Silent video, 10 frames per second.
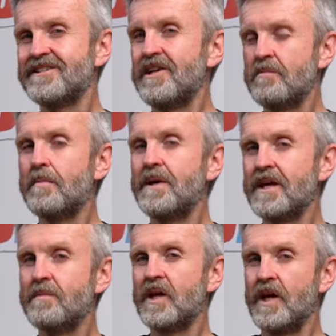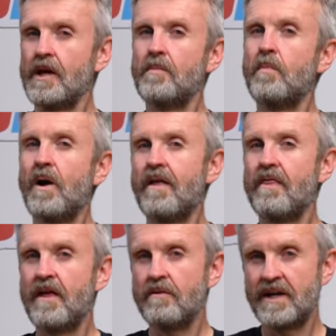seem a bit gimmicky, but
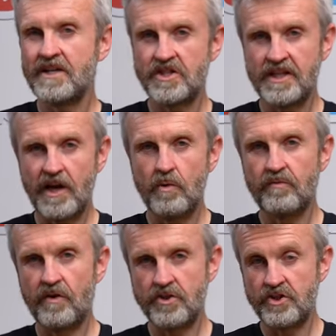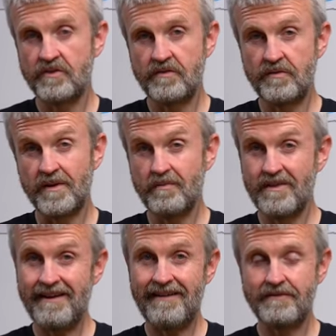they will actually help fine tune the fit
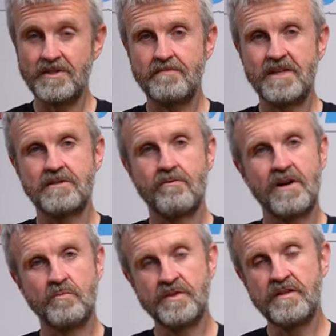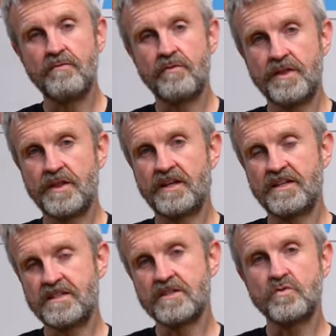without having to mess around with different
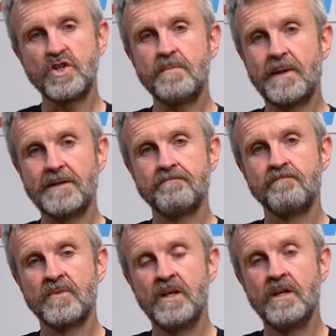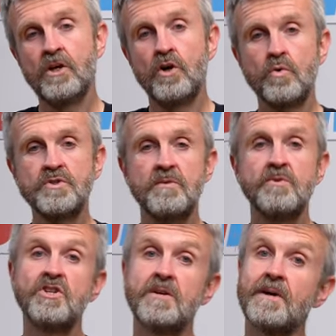thicknesses of cheek pad. Also
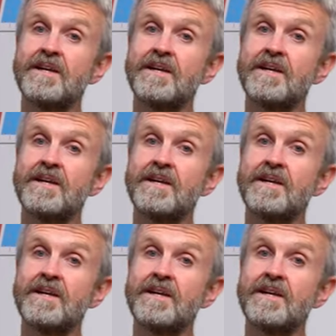with the cheek